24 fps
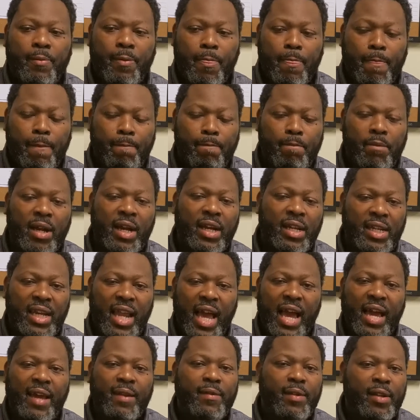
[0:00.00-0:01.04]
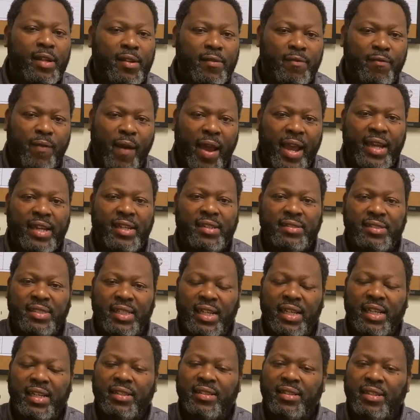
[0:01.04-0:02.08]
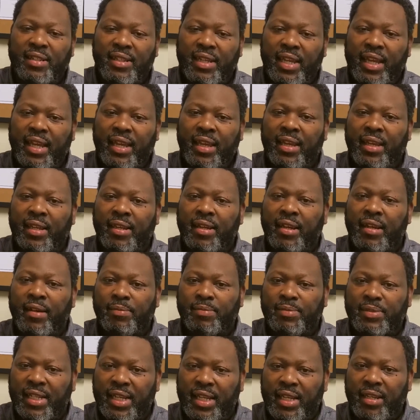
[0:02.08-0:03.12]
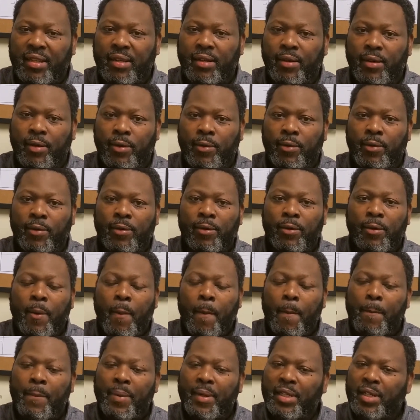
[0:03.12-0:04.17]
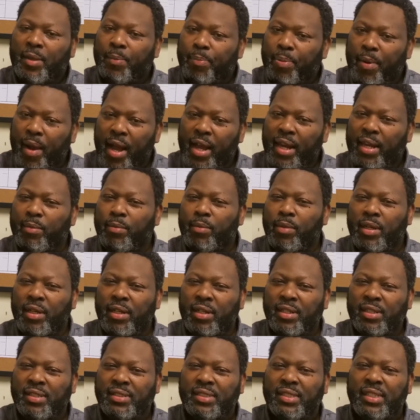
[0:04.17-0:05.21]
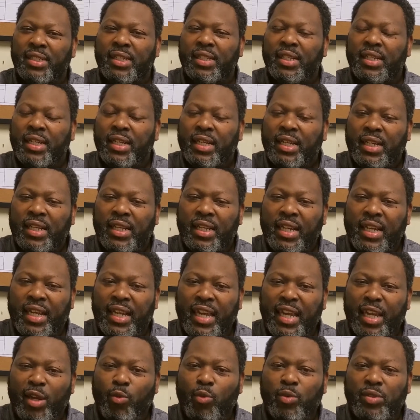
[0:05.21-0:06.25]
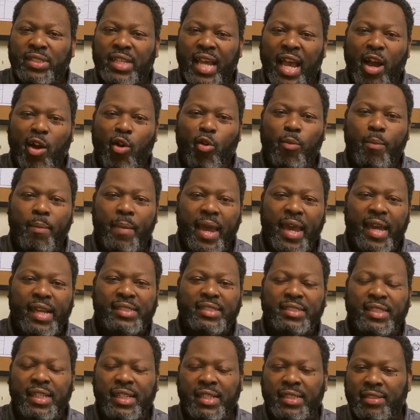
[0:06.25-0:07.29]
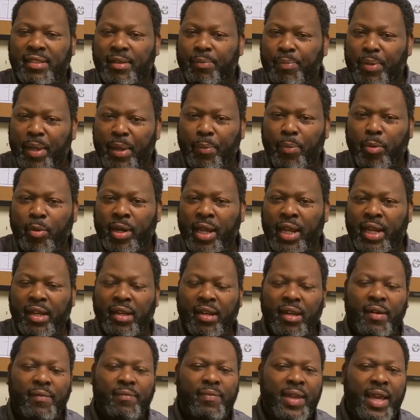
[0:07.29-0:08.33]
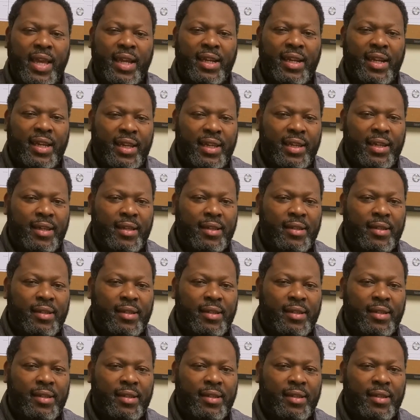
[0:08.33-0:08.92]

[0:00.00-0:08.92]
a lot of the fighters in the land of Tiggio. But the problem was he was outmatched in the people that loved that land.